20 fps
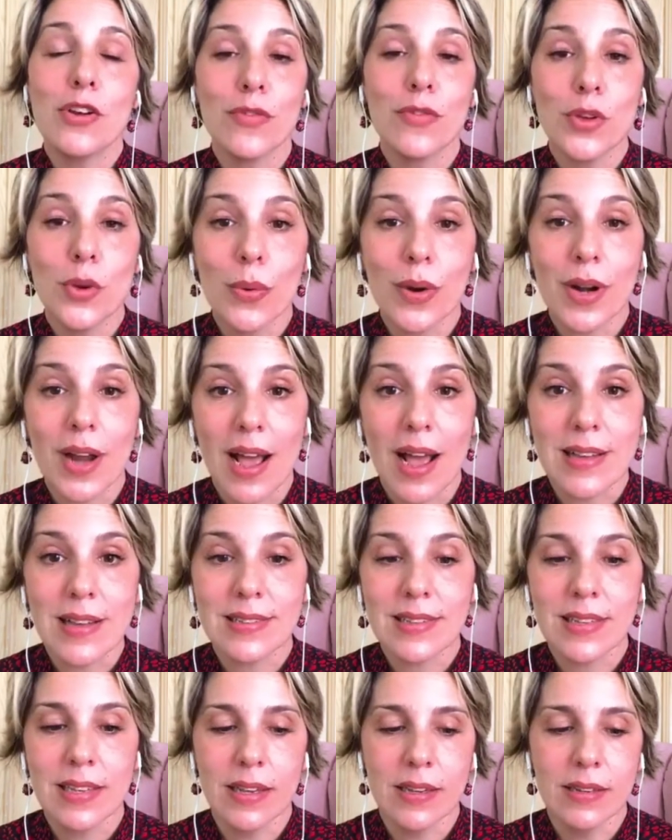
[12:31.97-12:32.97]
of you were
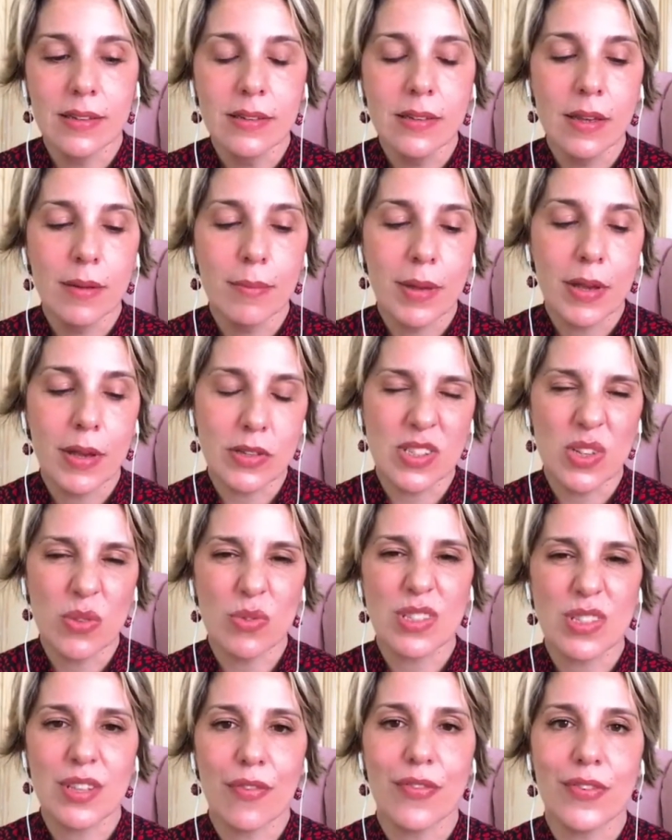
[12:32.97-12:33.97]
asking, because
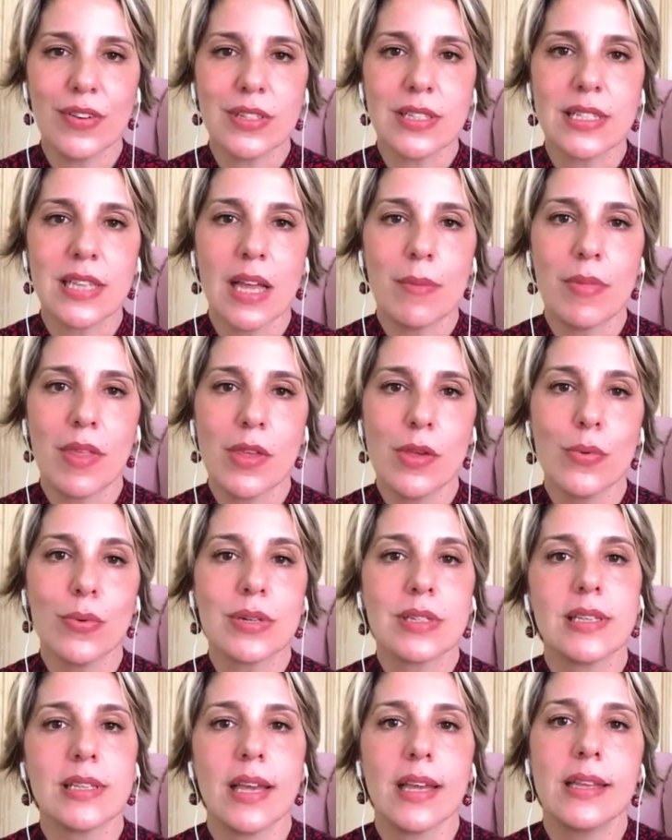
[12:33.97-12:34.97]
it was the first time that you
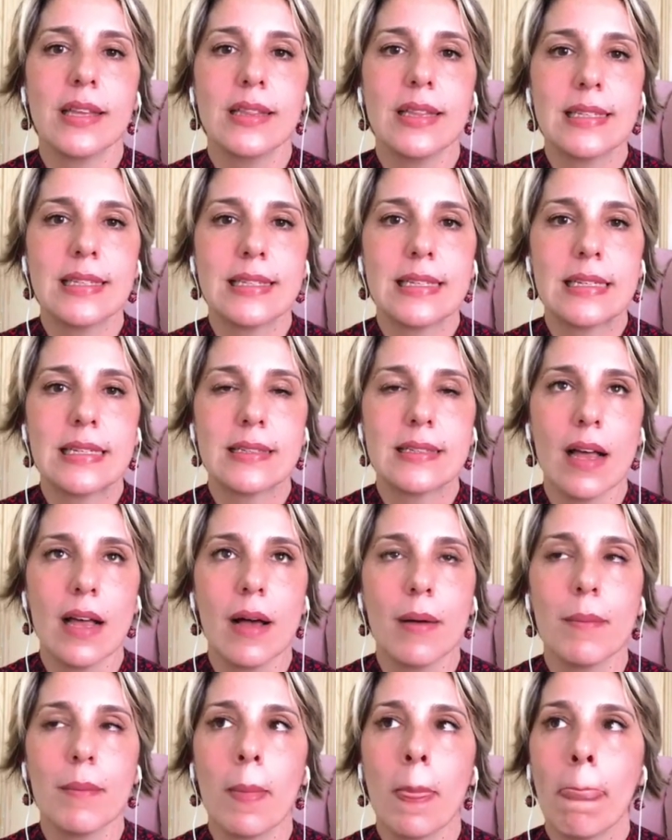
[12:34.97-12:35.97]
were taking this
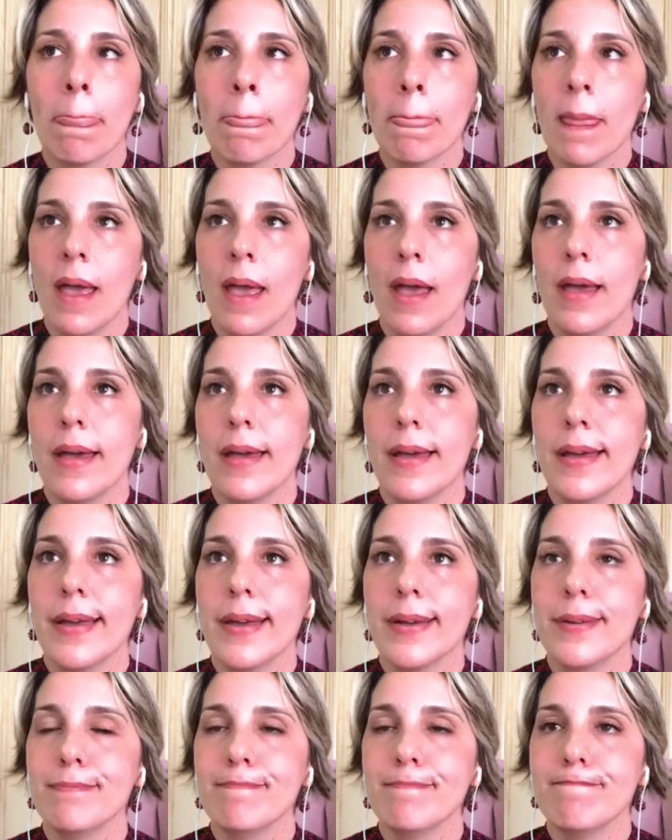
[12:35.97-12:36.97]
exam,
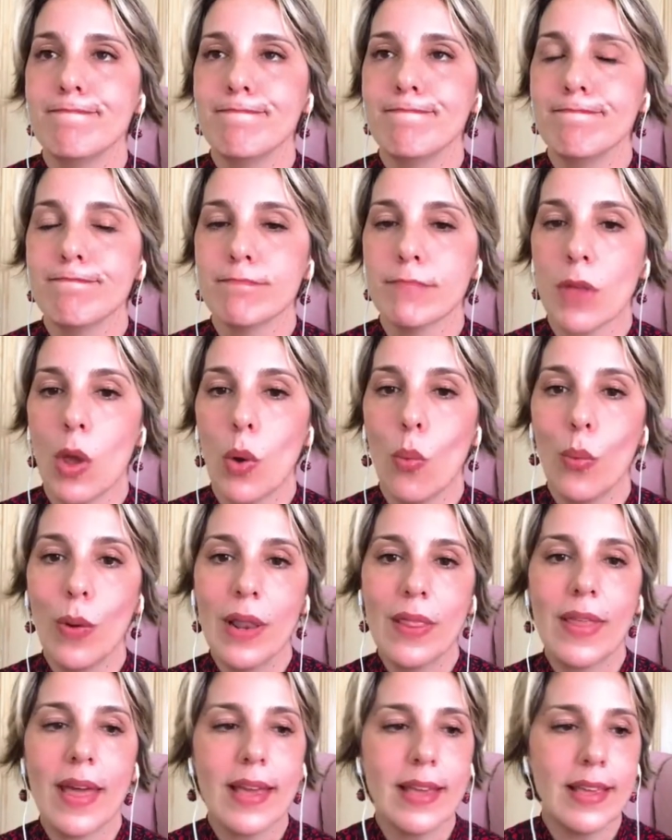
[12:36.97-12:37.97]

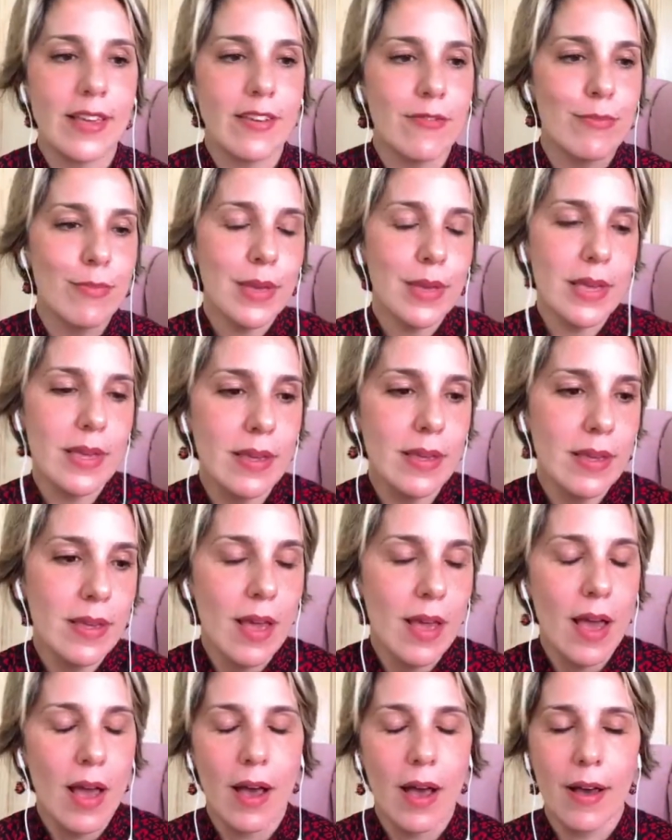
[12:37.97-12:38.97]
will they give
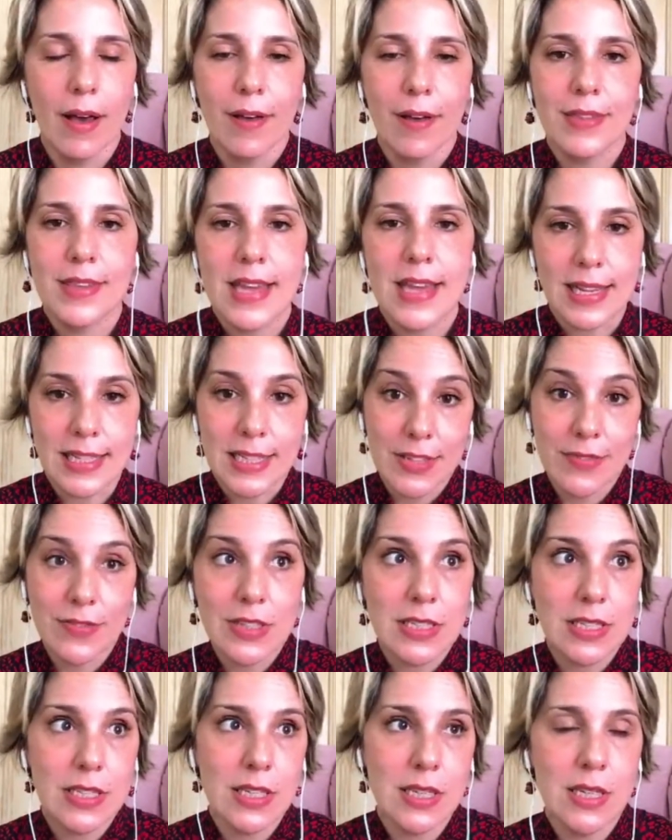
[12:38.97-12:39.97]
me the
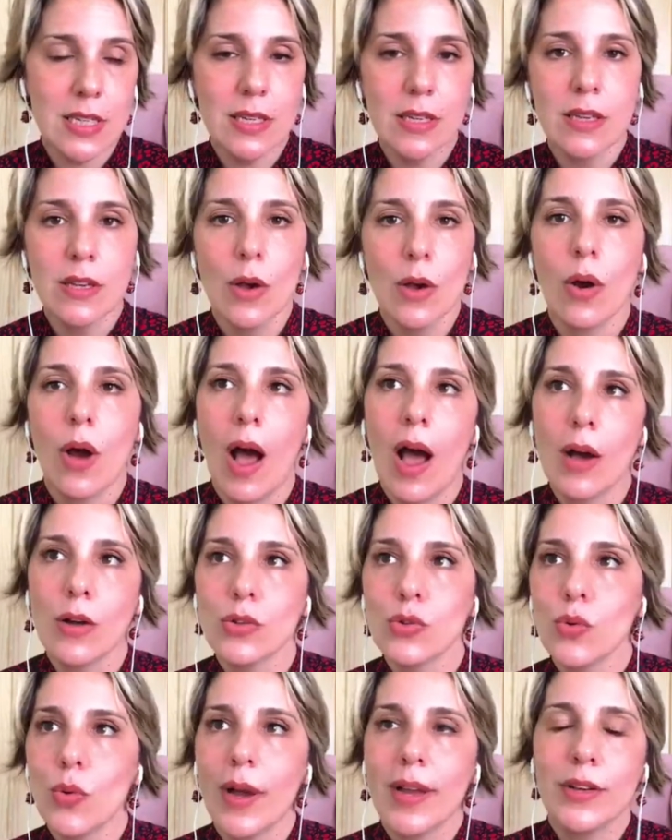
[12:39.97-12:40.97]
activity?
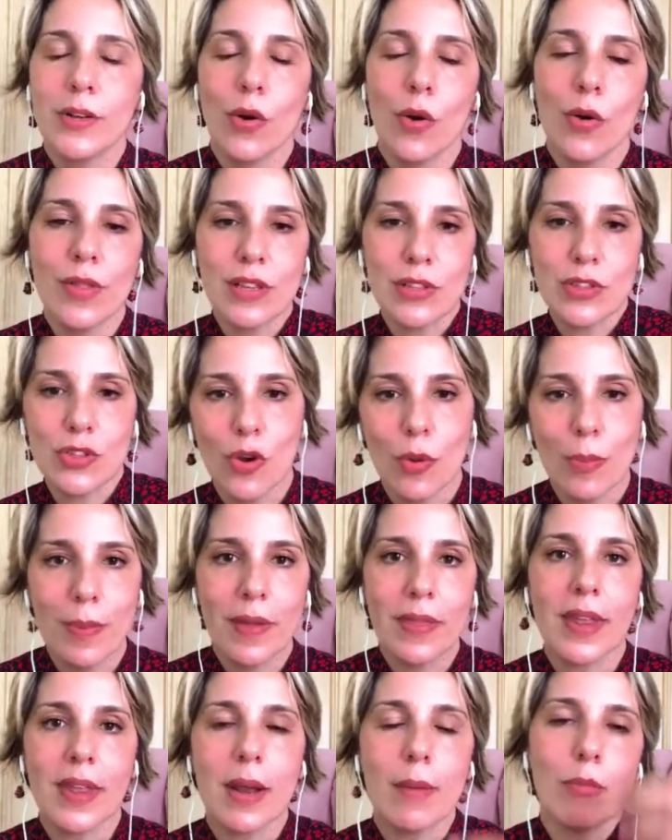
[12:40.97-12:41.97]
How do I know the
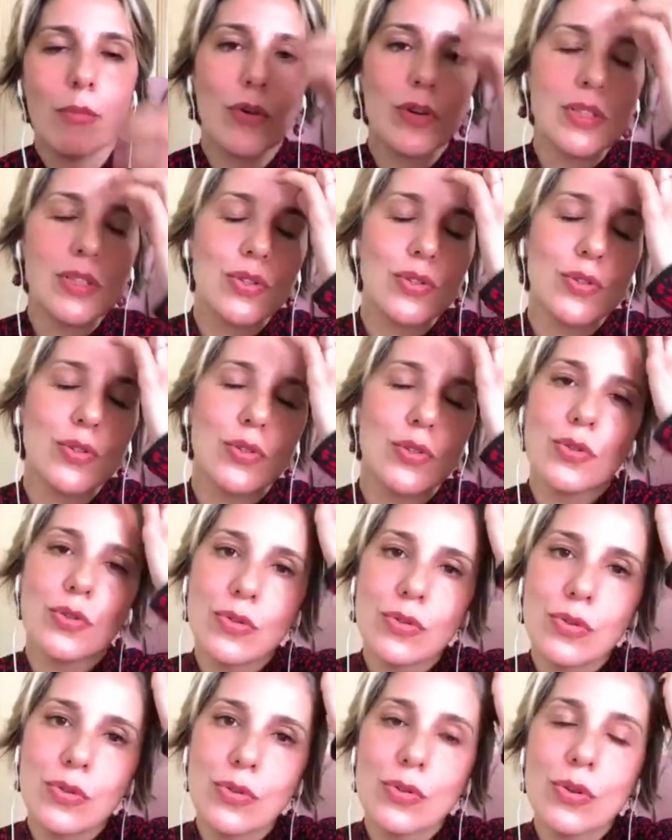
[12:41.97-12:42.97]
topic that I'm going to
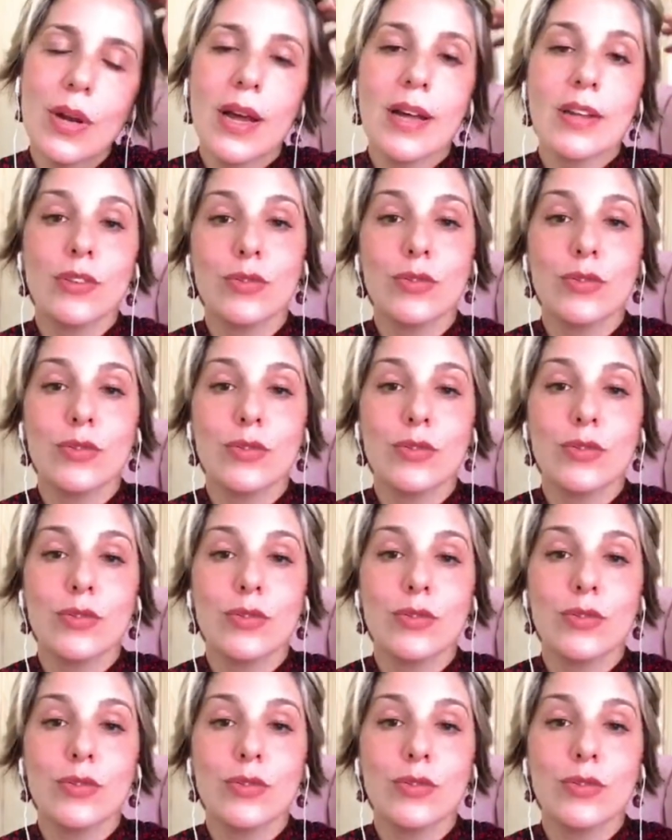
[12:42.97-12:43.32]
do?